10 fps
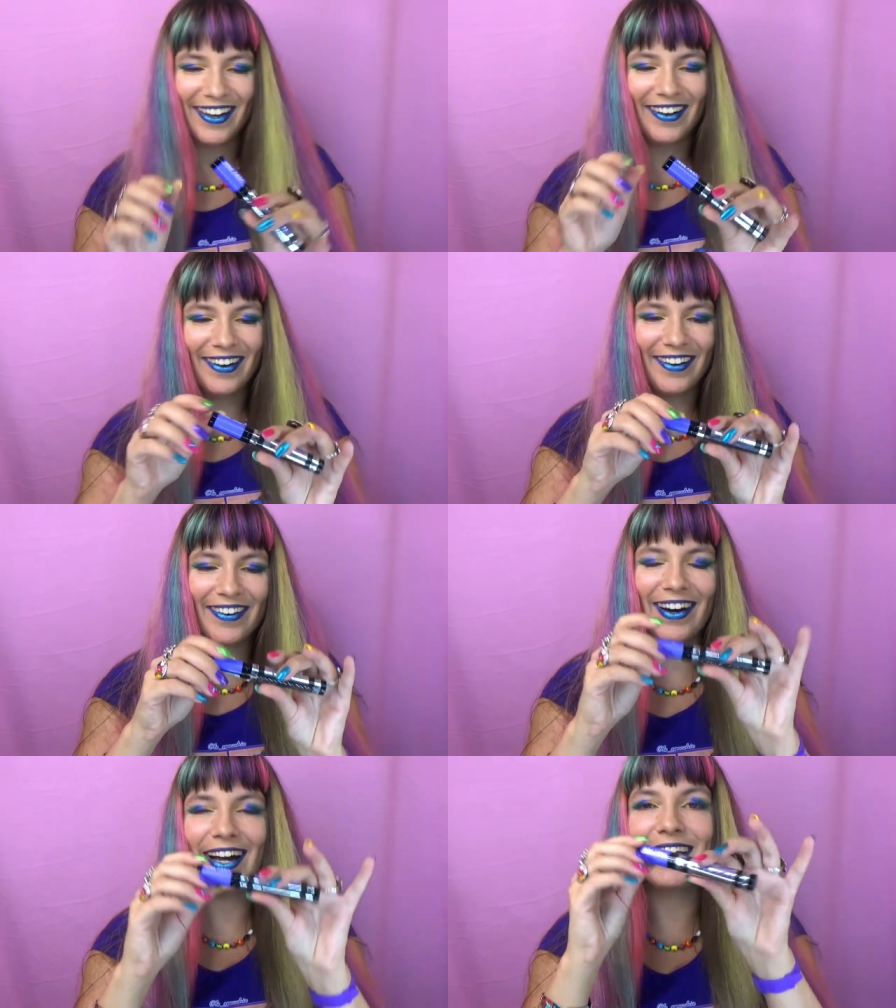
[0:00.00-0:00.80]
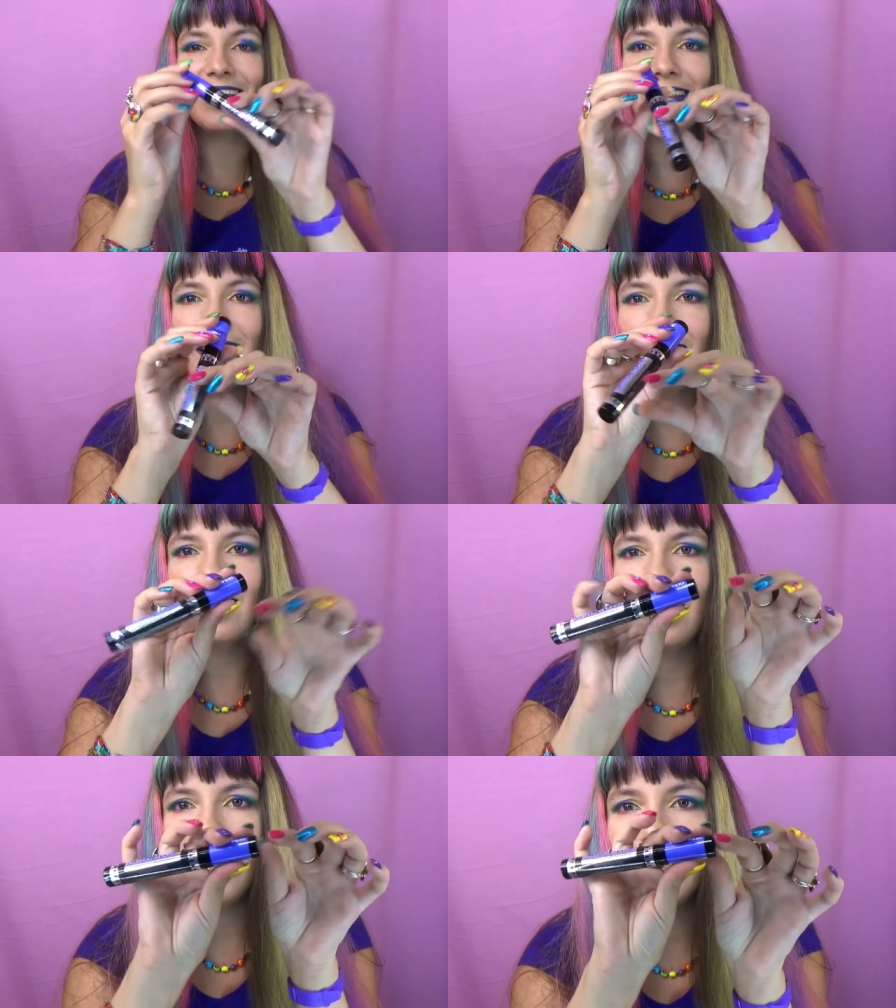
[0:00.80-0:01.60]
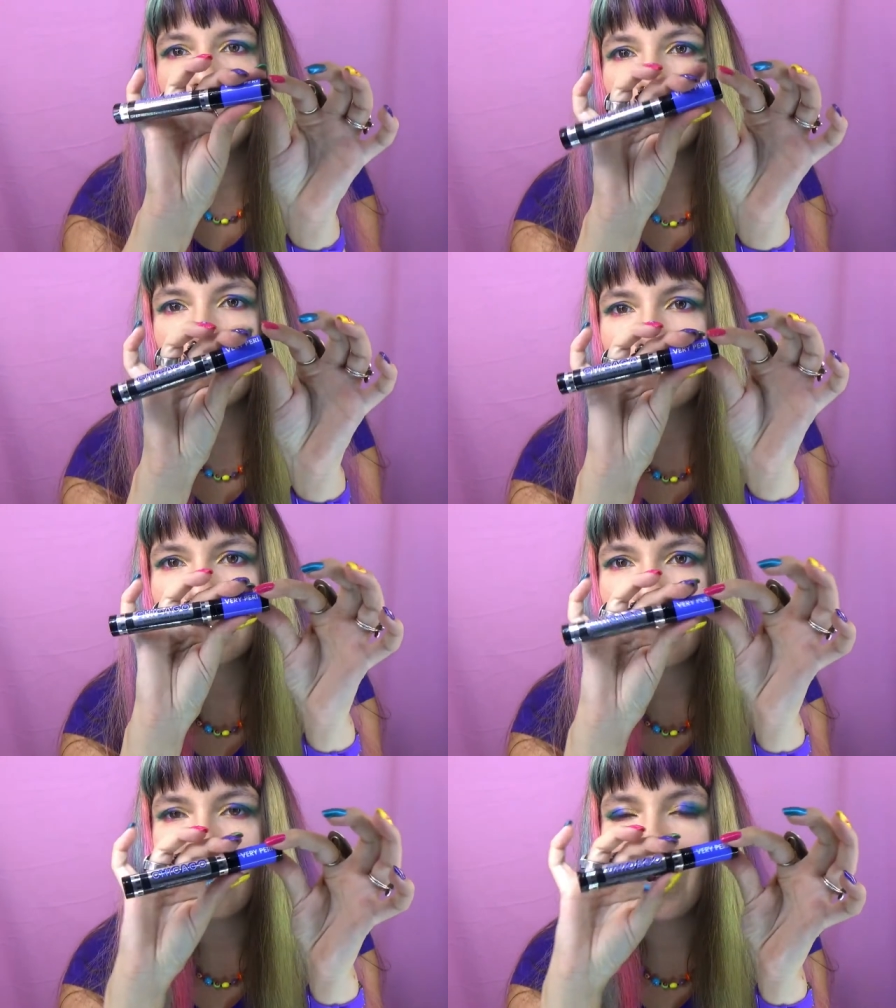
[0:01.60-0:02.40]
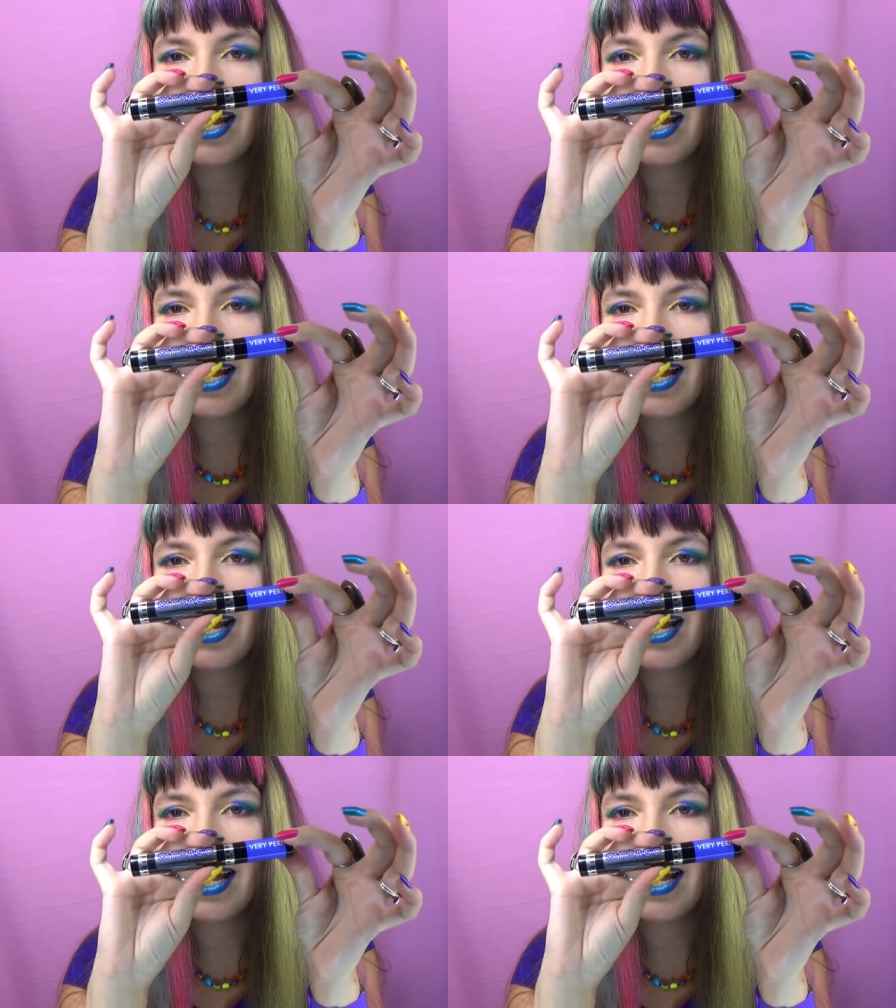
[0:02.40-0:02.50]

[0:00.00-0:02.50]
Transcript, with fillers: oh, I got I got a mascara